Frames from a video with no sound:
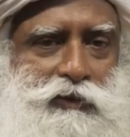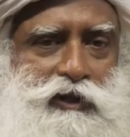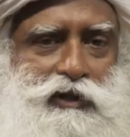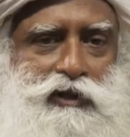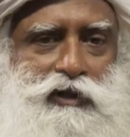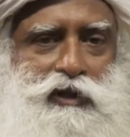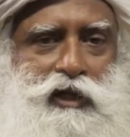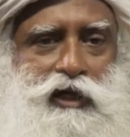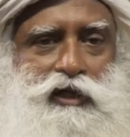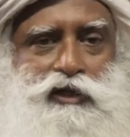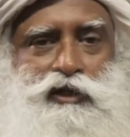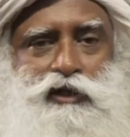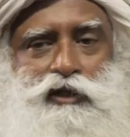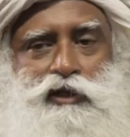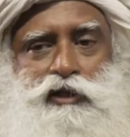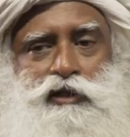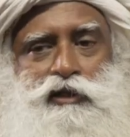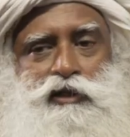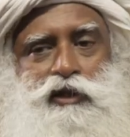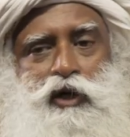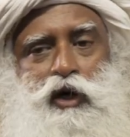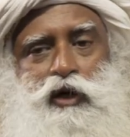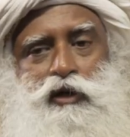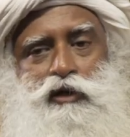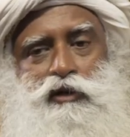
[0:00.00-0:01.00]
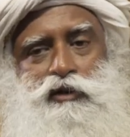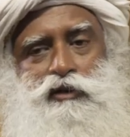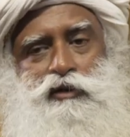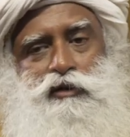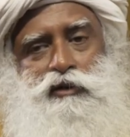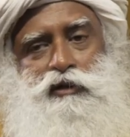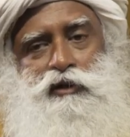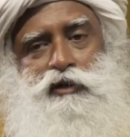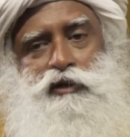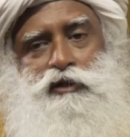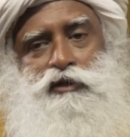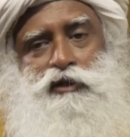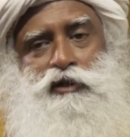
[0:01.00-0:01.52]
this nation is
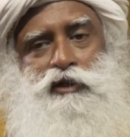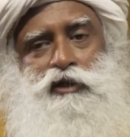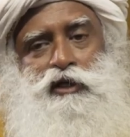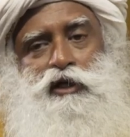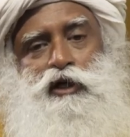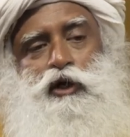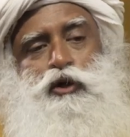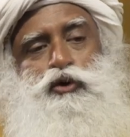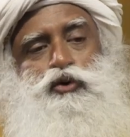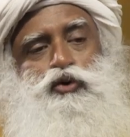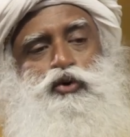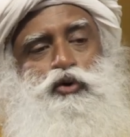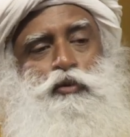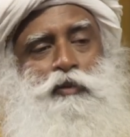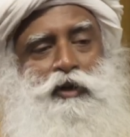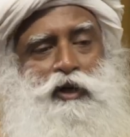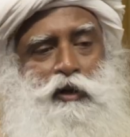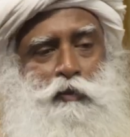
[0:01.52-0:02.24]
not… is sitting on too